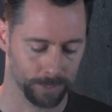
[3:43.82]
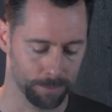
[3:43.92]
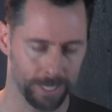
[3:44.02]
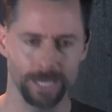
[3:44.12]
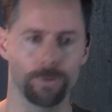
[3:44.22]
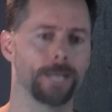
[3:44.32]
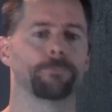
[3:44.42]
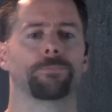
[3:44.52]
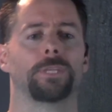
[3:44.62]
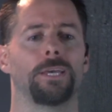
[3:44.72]
But anyway,
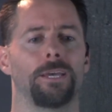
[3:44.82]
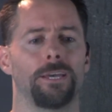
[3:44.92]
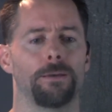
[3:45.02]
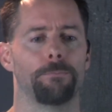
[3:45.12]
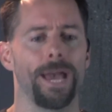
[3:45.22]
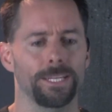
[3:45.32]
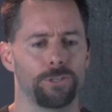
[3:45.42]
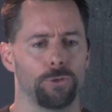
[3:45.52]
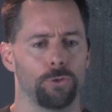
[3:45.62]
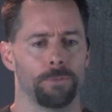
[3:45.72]
back
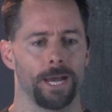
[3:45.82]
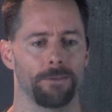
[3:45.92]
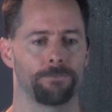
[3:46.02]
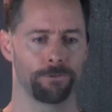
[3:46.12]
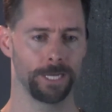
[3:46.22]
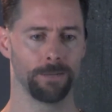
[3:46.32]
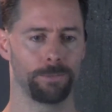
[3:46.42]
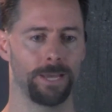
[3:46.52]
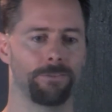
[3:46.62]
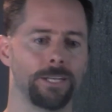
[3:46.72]
to my freedom
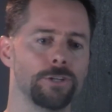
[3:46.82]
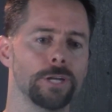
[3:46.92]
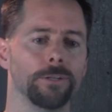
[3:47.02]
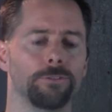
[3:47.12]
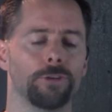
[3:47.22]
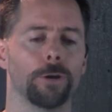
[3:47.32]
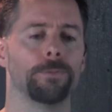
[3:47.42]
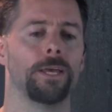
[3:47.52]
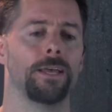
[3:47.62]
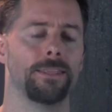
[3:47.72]
definition.
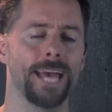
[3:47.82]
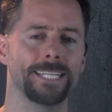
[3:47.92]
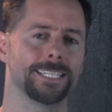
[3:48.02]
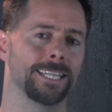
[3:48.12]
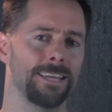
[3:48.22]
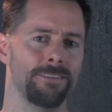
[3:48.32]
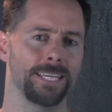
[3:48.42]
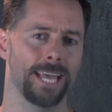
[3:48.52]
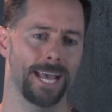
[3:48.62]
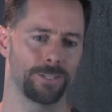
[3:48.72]
So that's
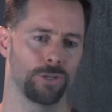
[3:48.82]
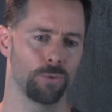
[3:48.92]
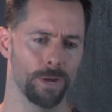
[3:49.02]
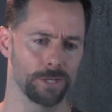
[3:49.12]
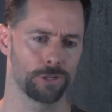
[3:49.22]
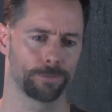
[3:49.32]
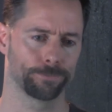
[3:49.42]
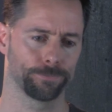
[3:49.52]
living as you wish.